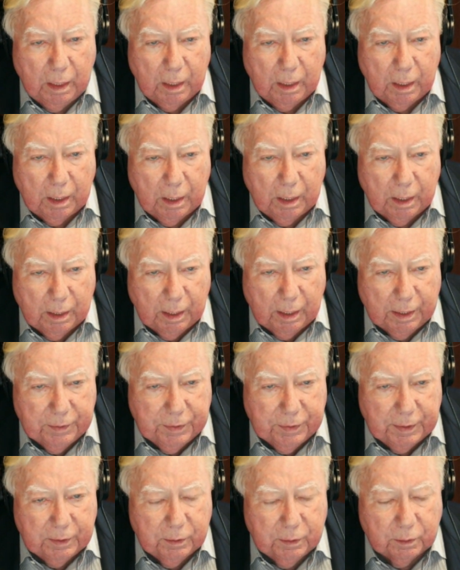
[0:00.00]
I
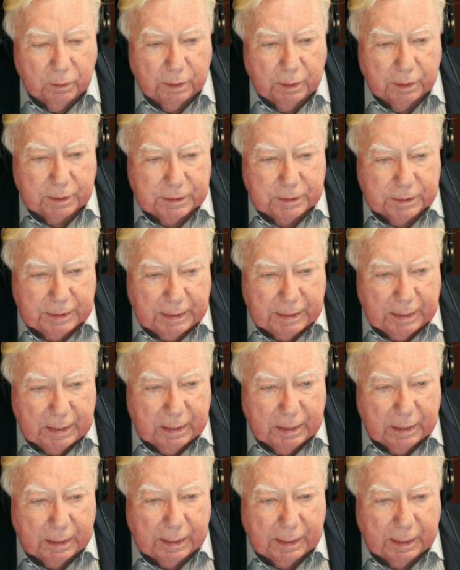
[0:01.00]
think you're going to
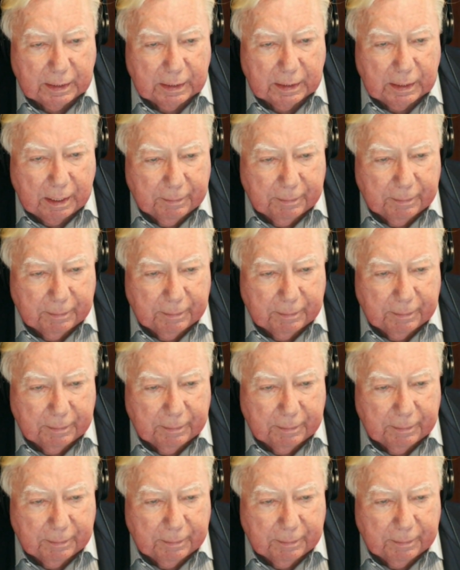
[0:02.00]
see an economic